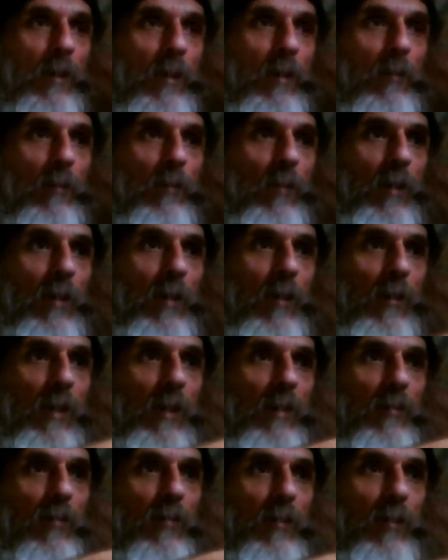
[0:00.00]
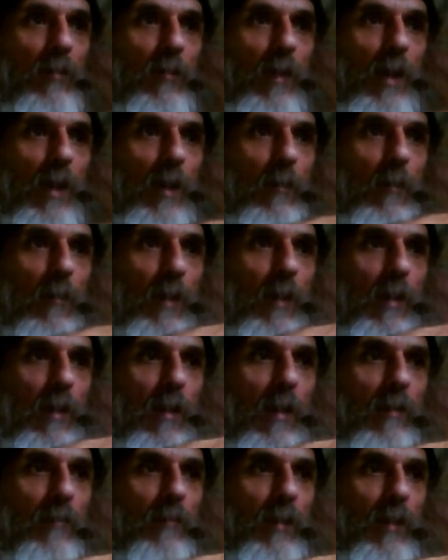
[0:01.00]
But that's the type that
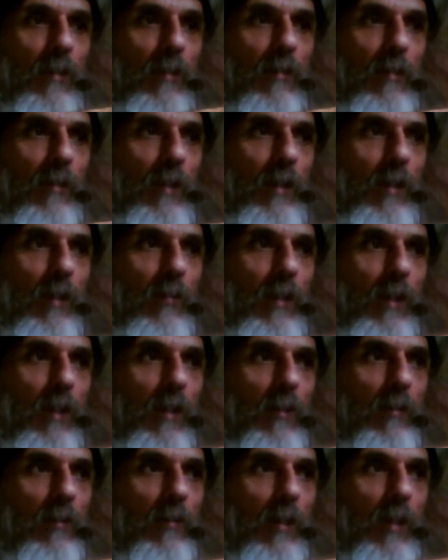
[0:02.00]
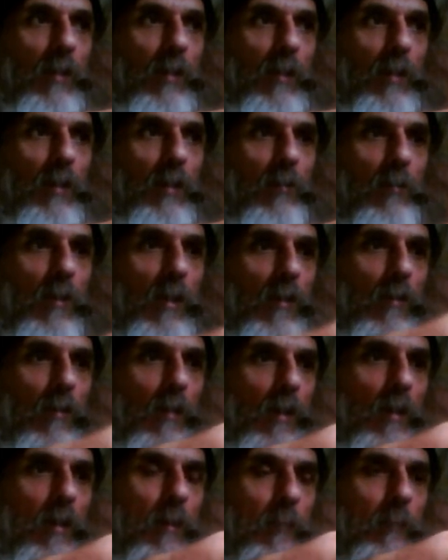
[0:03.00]
I've eaten anyway, lantana
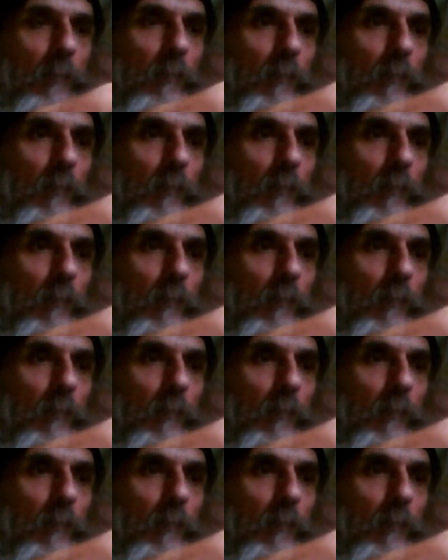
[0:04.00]
camara.